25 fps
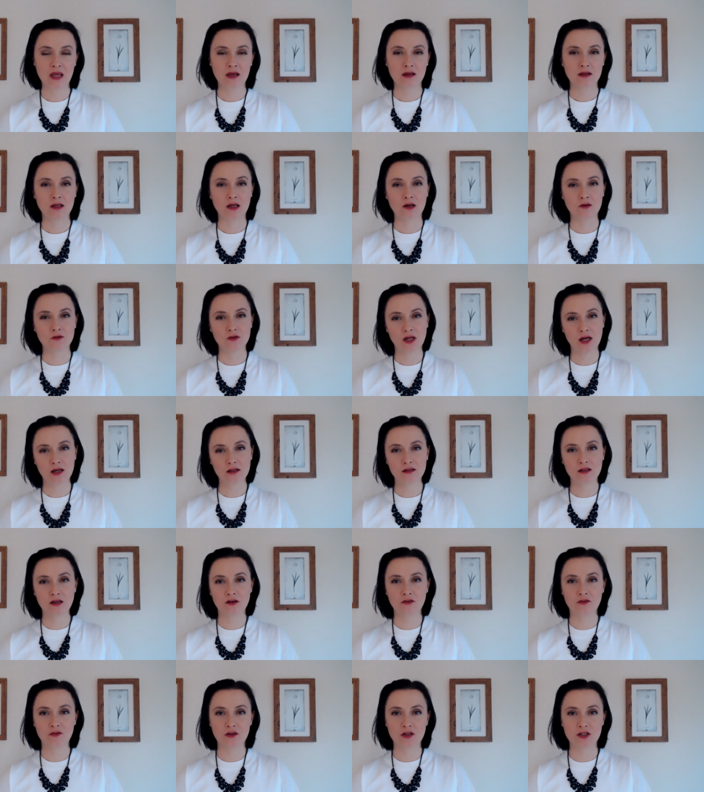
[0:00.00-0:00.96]
Now, that
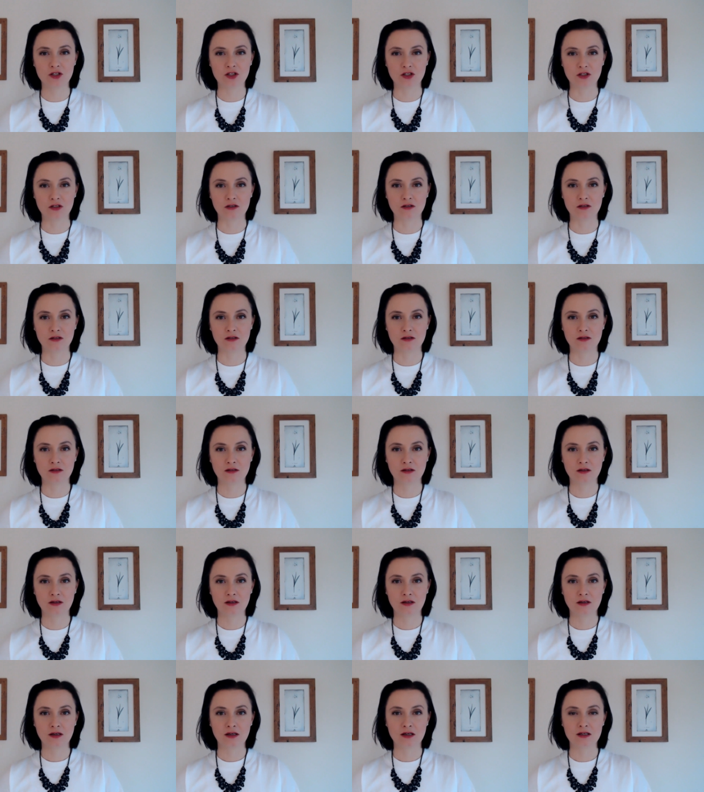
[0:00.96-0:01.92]
definition
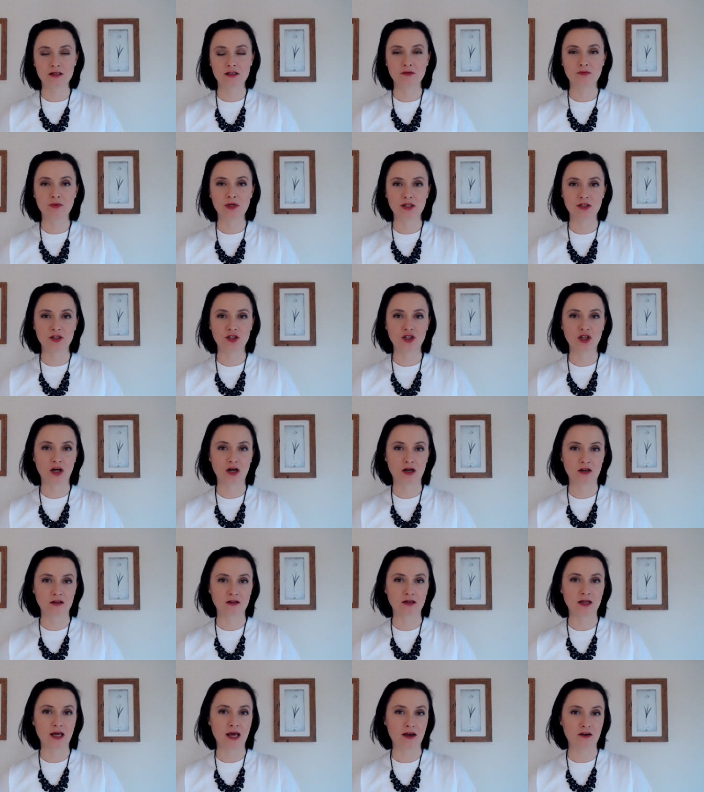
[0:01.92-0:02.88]
is a bit
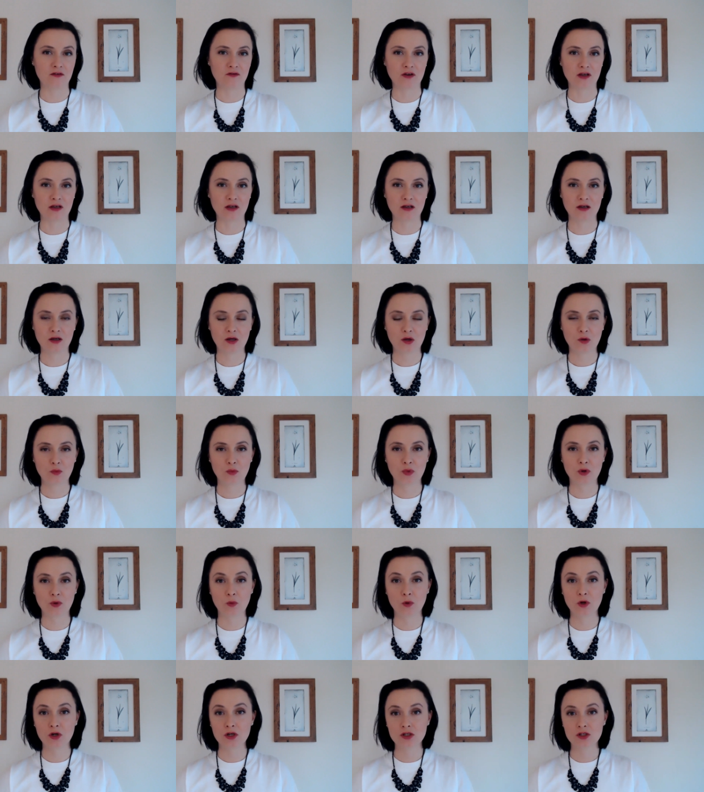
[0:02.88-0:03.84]
jargon heavy, but
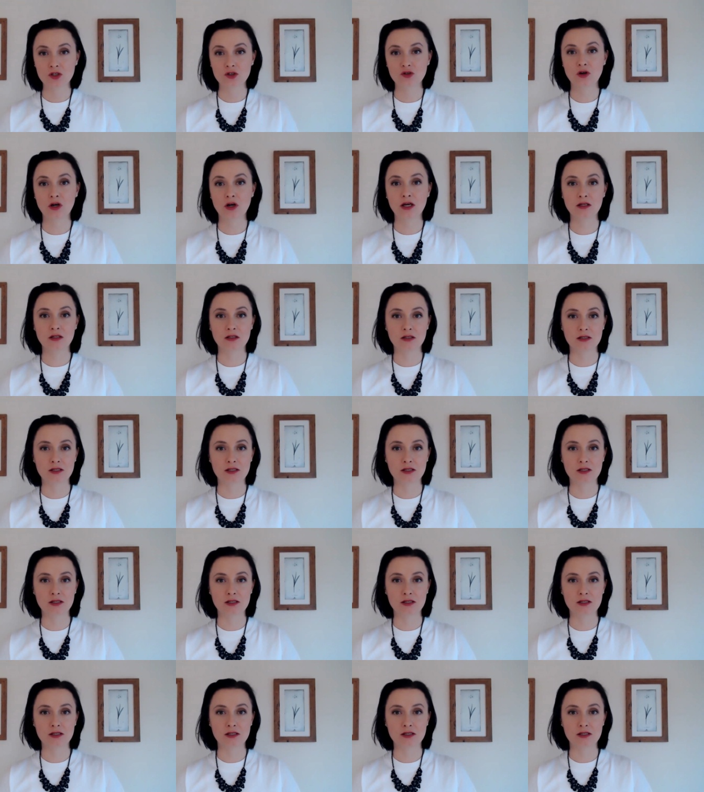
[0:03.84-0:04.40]
what it's trying to